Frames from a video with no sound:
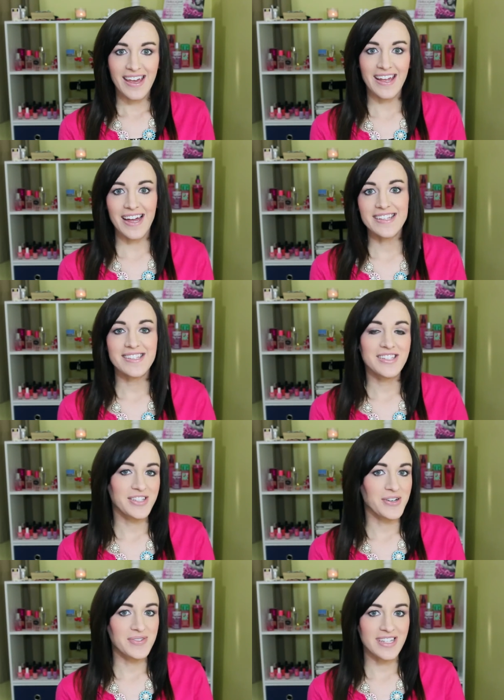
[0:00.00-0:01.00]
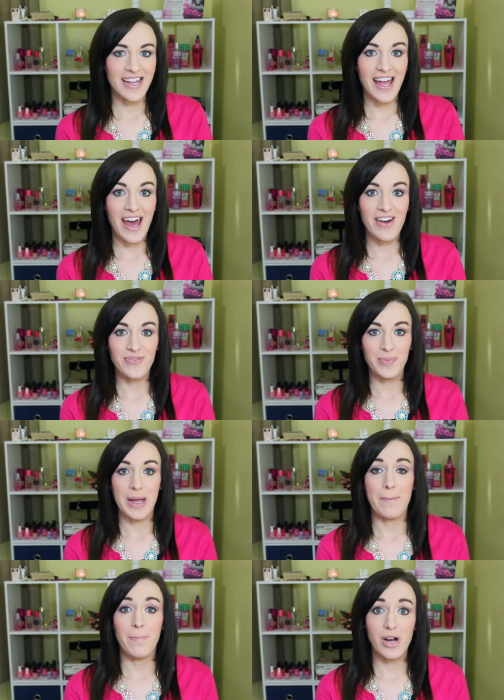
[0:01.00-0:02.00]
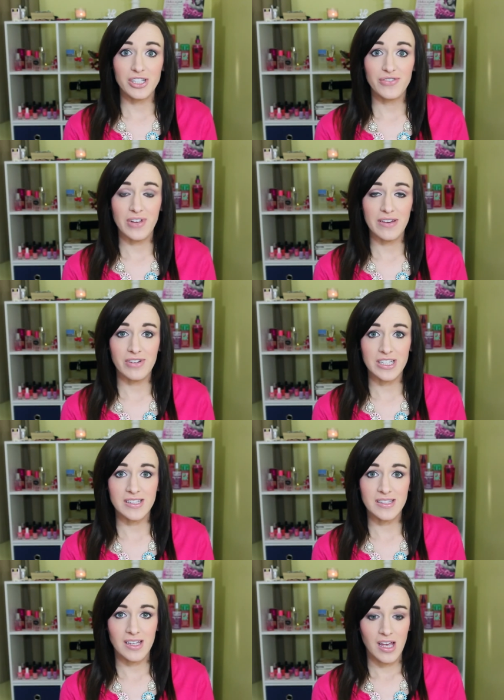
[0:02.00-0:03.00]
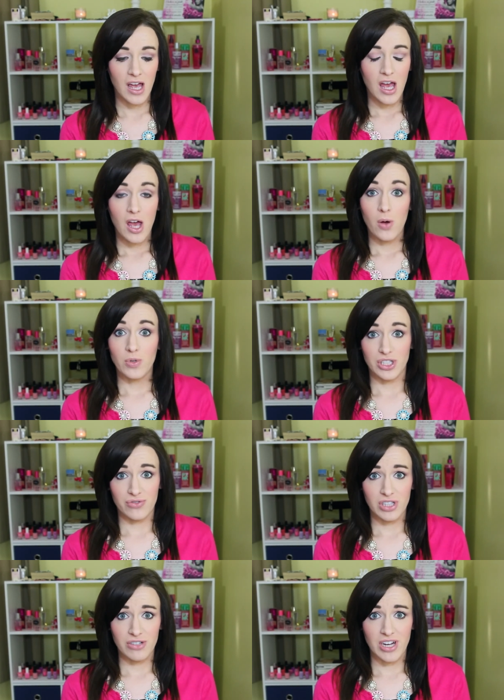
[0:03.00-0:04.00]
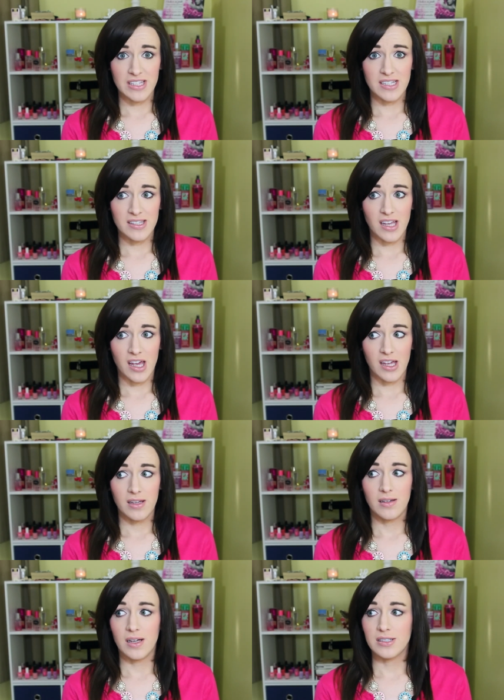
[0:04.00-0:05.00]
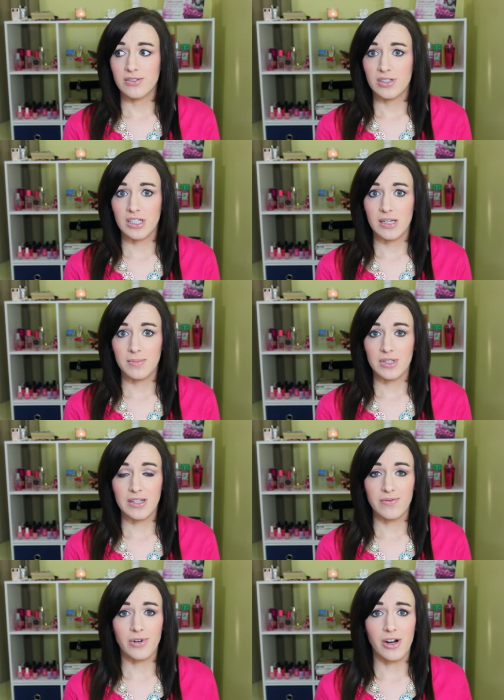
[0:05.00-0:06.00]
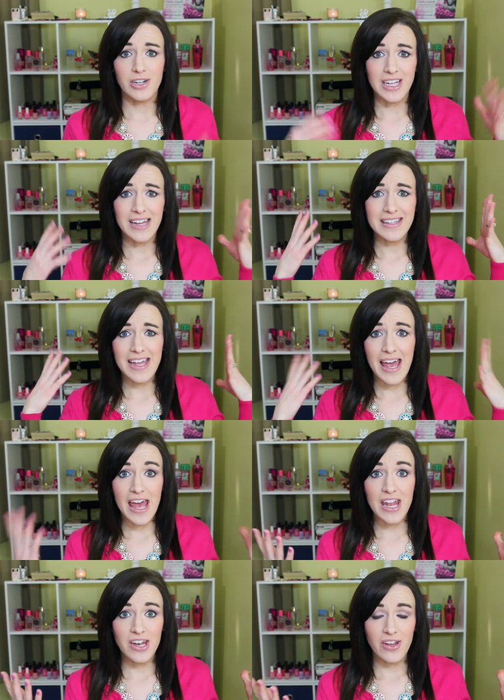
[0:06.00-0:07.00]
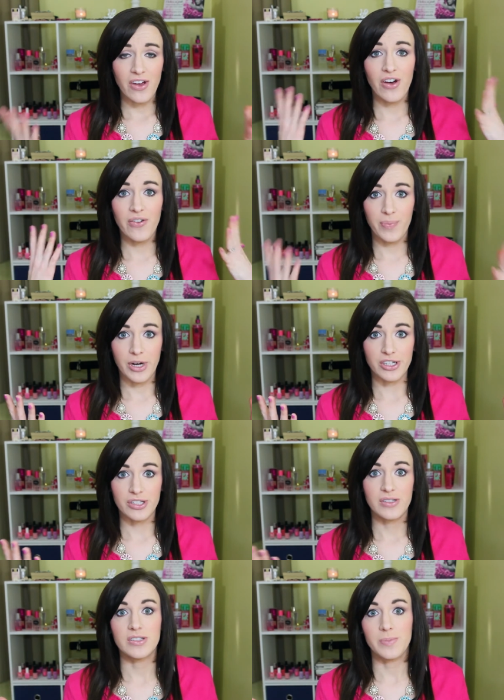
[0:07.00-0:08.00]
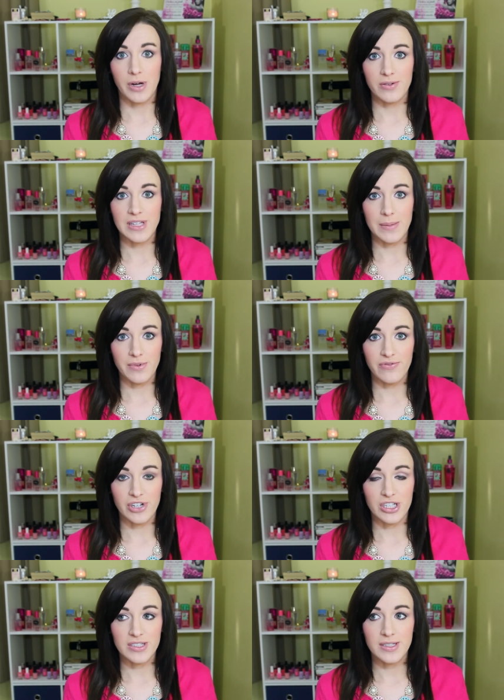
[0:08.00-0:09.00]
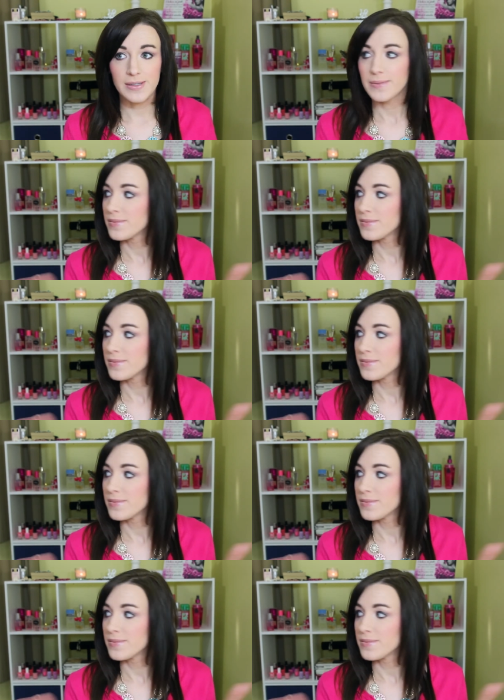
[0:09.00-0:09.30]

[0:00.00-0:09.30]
Hey guys, so today I have my March favorites, which is really crazy to say. I seriously can't believe we're already at the end of March. Tomorrow is April first,